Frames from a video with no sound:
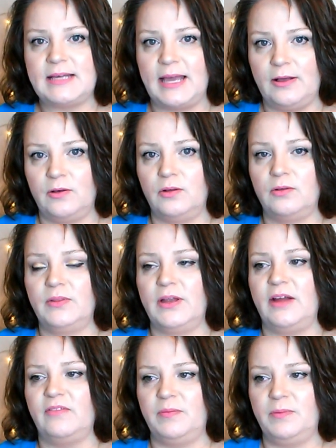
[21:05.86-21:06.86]
cycle
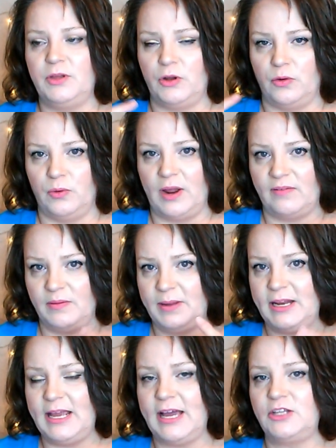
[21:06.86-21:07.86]
that
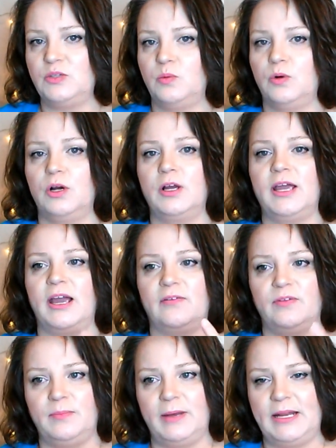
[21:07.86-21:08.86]
everybody had to work,
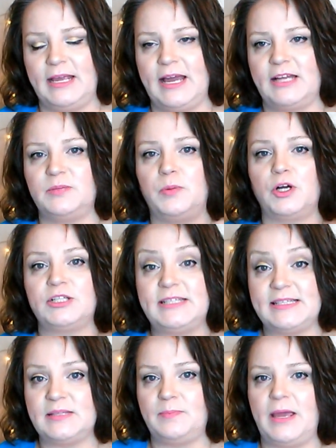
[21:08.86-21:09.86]
everybody had to
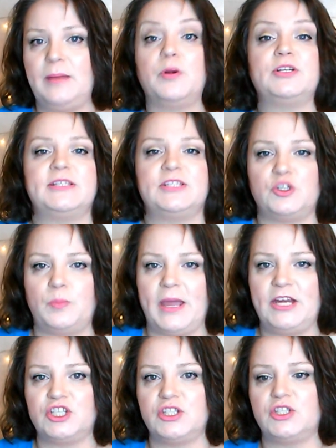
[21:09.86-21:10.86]

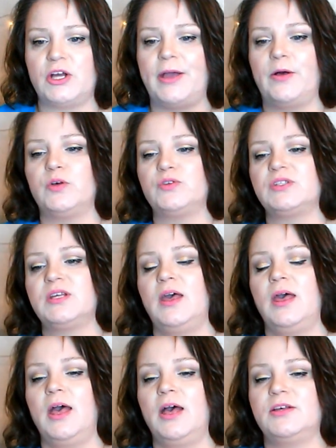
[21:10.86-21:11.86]
participation cycles.
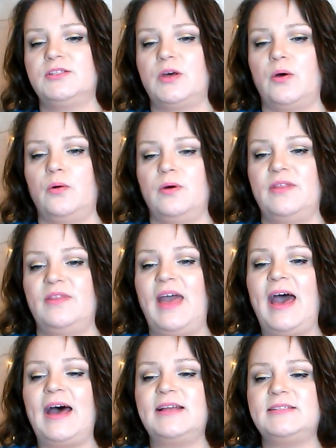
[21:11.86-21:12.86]
So
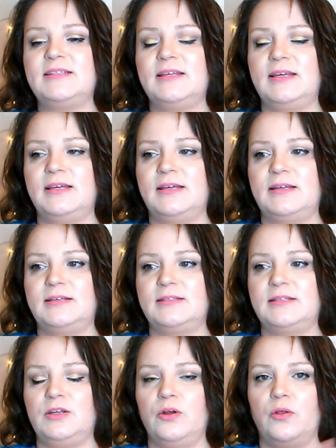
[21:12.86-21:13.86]
that
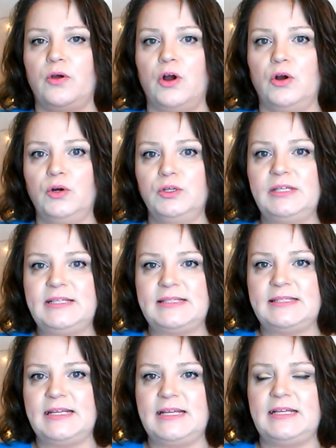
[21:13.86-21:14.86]
is, our early
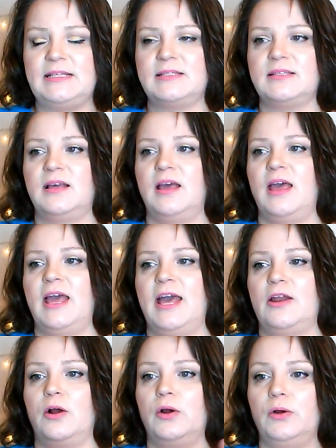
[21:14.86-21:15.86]
cities
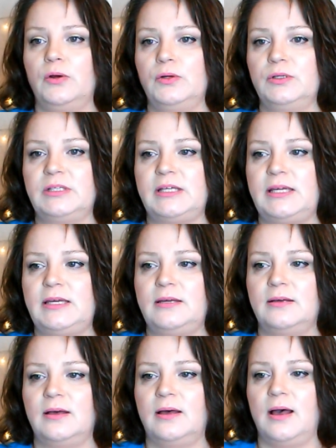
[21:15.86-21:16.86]
and our
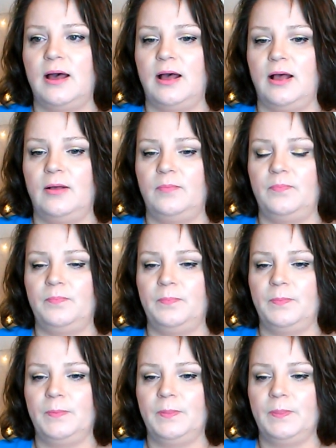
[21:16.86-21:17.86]
early um,